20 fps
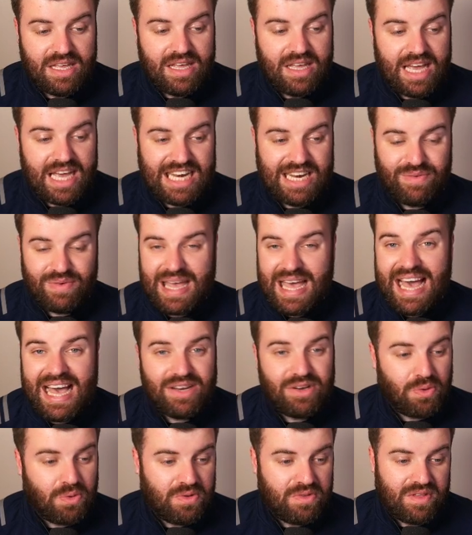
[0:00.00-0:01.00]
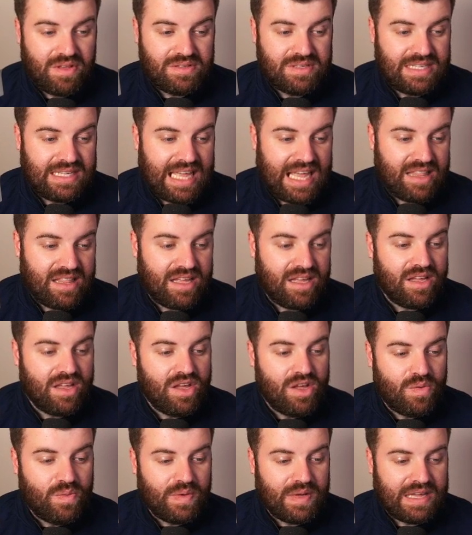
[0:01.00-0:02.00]
And if we add all of those together,
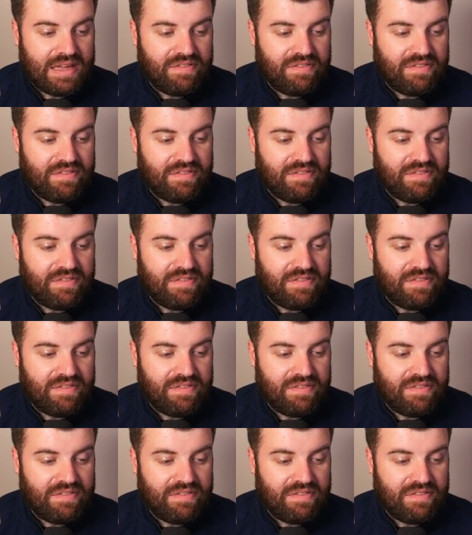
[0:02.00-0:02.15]
we get